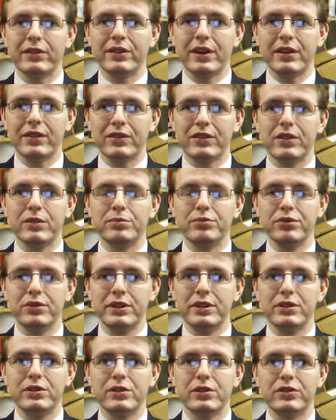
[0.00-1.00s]
That's a pretty
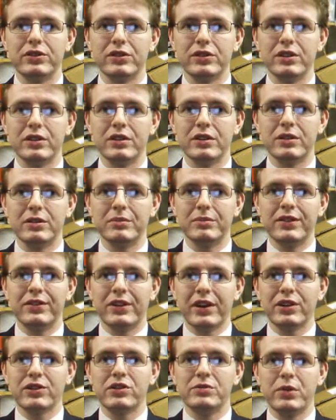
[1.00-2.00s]
good
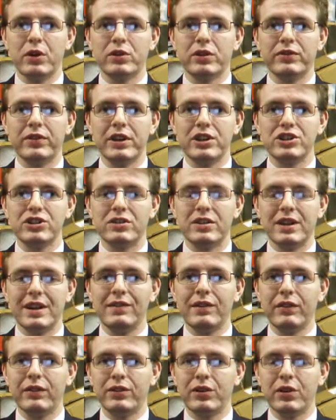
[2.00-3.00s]
secondary motivation there, even
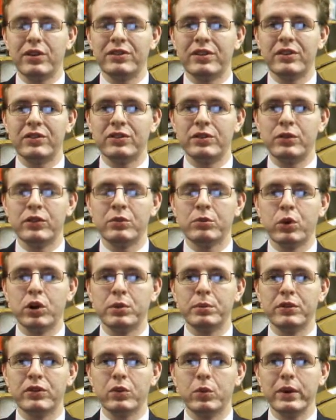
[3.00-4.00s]
if you don't intend to use the
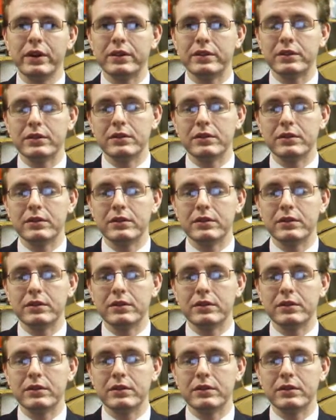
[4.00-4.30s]
monument to win.